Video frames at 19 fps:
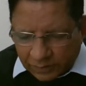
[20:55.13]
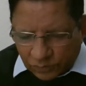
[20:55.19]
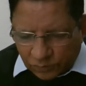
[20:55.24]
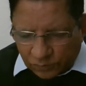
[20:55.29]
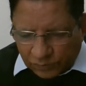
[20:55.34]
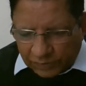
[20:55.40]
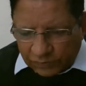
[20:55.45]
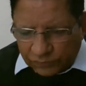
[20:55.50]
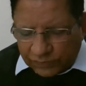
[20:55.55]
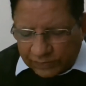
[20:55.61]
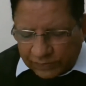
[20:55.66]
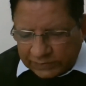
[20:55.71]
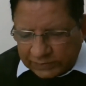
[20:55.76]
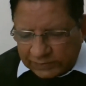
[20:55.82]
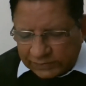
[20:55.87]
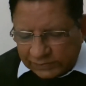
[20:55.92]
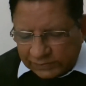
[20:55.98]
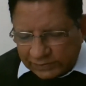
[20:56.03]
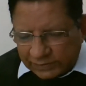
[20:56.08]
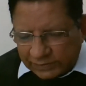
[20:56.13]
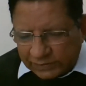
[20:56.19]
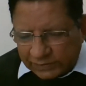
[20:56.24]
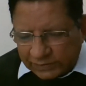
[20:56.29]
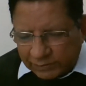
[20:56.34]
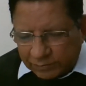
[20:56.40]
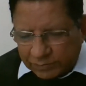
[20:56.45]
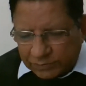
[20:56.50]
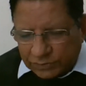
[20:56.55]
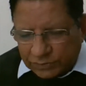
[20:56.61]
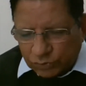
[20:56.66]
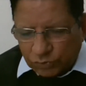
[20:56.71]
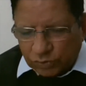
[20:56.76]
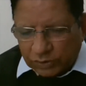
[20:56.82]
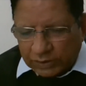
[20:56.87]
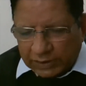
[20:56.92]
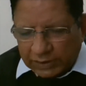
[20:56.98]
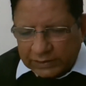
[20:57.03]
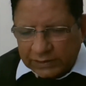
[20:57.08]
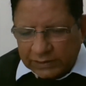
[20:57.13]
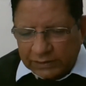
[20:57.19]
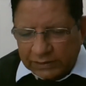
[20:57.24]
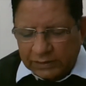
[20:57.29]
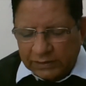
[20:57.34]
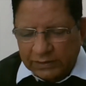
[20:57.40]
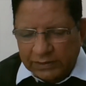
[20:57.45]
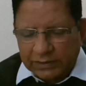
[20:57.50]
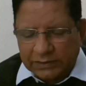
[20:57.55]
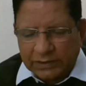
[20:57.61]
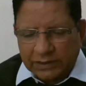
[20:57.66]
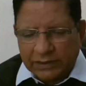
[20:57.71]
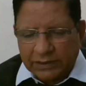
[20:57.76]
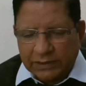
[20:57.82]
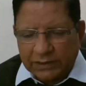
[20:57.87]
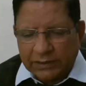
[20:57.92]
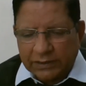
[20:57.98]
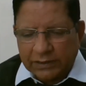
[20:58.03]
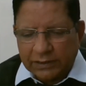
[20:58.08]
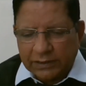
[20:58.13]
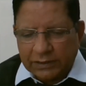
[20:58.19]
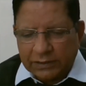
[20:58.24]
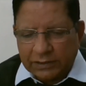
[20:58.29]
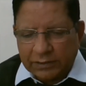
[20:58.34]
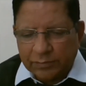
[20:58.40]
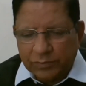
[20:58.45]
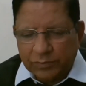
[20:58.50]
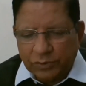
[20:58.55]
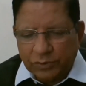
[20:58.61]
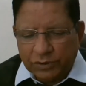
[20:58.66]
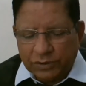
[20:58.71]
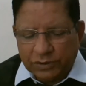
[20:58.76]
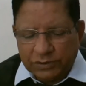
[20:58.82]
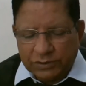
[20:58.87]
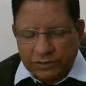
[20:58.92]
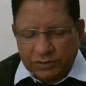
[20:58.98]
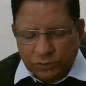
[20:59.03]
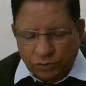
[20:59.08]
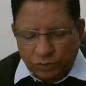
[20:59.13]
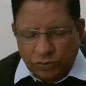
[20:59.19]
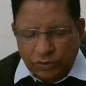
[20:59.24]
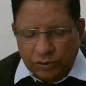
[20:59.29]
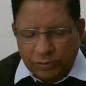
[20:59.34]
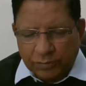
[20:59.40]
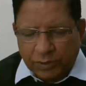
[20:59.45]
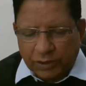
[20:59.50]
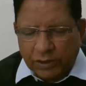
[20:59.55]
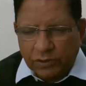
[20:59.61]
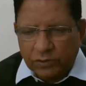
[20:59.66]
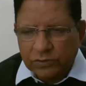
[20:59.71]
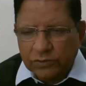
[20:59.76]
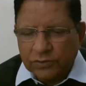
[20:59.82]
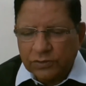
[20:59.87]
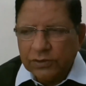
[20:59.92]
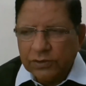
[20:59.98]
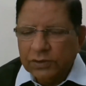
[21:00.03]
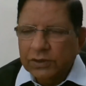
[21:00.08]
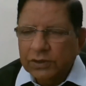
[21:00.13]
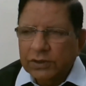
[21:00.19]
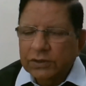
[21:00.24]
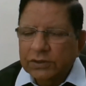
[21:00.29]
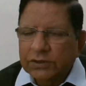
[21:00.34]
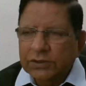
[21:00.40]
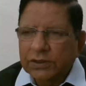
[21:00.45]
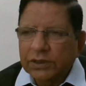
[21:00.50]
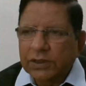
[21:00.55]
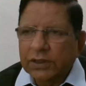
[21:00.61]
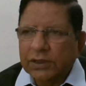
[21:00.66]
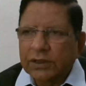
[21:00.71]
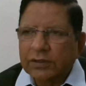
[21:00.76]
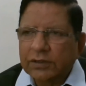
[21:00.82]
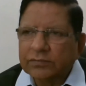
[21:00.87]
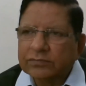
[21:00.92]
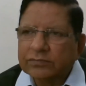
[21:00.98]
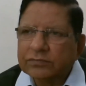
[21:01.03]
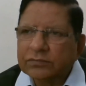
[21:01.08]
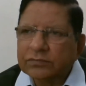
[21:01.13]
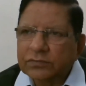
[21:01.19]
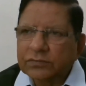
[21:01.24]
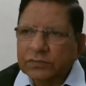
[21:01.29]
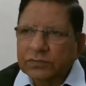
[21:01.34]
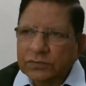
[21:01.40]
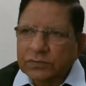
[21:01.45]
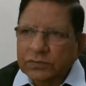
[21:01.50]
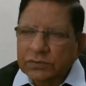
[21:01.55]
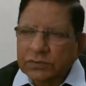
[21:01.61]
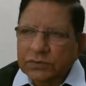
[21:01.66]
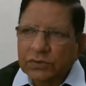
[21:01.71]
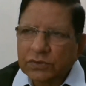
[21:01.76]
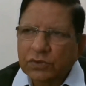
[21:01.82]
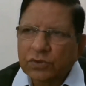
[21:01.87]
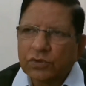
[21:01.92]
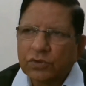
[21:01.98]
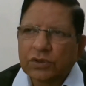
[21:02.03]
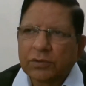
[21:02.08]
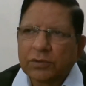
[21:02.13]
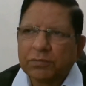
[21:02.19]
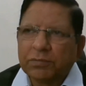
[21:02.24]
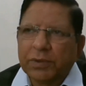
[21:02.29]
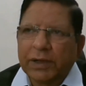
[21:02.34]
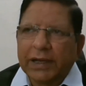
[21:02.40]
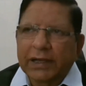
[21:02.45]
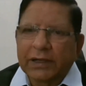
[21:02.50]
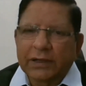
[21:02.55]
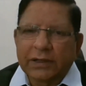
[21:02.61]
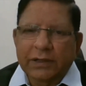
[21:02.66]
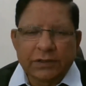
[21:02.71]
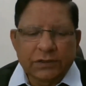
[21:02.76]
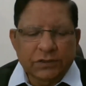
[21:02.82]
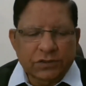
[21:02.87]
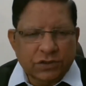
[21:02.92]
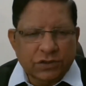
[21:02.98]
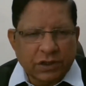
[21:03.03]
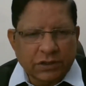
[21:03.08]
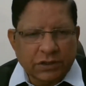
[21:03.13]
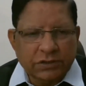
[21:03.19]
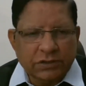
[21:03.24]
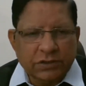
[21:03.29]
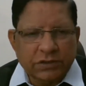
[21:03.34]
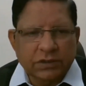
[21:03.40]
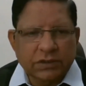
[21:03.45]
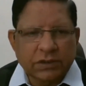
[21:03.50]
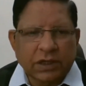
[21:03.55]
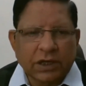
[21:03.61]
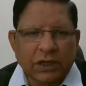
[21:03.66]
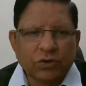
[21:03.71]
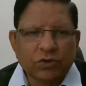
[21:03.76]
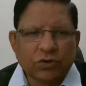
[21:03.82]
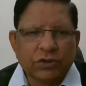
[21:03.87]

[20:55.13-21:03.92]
Well, friends, Mr. Gulati has already told about the the banking structure, how